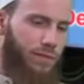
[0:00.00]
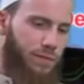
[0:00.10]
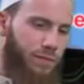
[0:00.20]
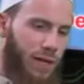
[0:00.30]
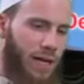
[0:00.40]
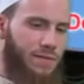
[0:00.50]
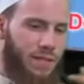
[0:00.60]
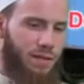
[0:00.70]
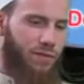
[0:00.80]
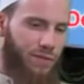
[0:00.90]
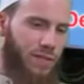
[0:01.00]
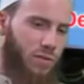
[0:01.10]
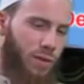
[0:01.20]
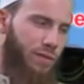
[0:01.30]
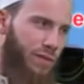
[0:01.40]
5, 10, 15,
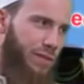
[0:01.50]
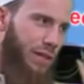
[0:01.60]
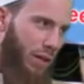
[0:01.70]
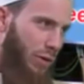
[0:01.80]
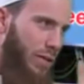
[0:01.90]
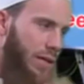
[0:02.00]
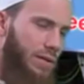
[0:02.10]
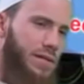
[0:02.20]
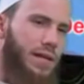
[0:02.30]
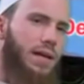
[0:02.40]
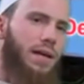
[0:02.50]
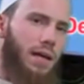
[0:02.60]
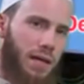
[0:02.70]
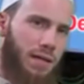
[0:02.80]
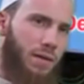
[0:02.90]
20, 50, 100 years,
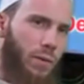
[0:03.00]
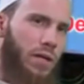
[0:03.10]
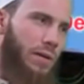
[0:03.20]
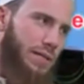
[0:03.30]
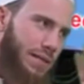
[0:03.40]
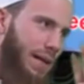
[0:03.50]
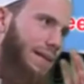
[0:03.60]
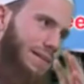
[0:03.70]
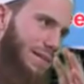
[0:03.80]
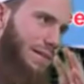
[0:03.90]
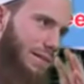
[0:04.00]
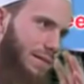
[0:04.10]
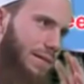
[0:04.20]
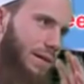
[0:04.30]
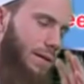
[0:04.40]
and then we go into
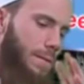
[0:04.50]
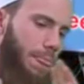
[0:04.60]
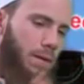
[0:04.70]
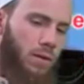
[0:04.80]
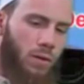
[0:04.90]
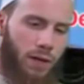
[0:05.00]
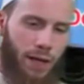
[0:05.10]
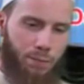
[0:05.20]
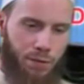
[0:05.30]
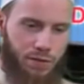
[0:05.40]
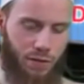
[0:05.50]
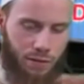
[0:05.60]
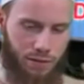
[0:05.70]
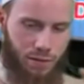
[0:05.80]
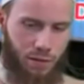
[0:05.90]
non-existence. You know, God put us on
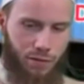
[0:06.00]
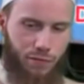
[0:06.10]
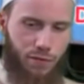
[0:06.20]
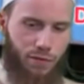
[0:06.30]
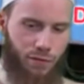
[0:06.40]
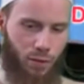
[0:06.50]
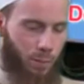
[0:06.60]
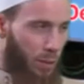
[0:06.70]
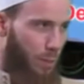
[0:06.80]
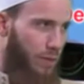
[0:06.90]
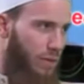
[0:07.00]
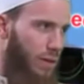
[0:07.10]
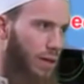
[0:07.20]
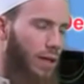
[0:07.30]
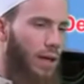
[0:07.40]
this earth for a purpose,
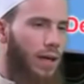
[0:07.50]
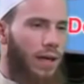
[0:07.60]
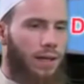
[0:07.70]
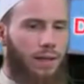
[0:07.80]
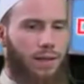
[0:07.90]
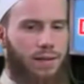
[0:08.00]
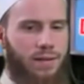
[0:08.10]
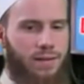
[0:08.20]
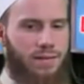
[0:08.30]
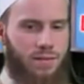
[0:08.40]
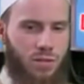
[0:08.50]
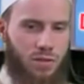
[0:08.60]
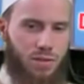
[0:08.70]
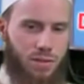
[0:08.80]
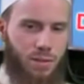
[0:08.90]
and this is
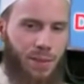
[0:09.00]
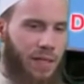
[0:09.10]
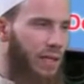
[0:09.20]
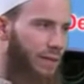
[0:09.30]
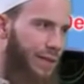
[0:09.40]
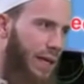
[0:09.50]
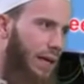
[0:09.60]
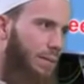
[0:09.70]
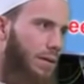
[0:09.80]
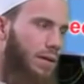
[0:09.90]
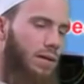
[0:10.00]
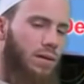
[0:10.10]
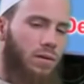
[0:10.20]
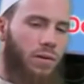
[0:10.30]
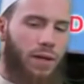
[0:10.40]
just the beginning of the game.
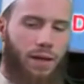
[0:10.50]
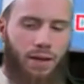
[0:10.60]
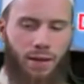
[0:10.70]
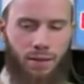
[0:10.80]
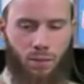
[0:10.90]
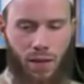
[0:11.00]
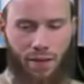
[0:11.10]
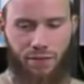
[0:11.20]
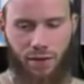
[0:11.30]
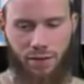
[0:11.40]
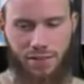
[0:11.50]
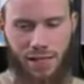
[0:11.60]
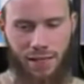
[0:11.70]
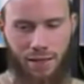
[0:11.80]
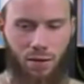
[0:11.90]
You know, and we have to
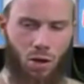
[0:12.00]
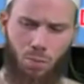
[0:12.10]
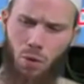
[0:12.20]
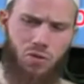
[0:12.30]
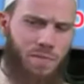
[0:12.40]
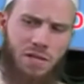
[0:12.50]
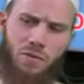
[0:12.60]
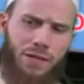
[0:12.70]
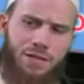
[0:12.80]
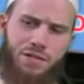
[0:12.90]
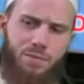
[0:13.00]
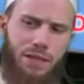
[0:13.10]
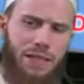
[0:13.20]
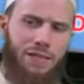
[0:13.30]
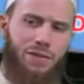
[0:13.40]
understand that most major religions
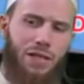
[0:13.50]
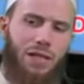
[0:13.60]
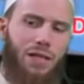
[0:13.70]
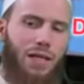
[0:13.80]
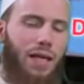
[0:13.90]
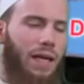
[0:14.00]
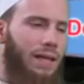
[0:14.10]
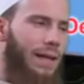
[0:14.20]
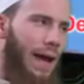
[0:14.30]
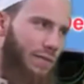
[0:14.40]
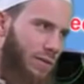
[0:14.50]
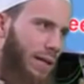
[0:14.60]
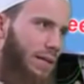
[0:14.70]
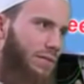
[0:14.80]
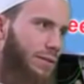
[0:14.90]
believe in the
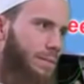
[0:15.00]
afterlife.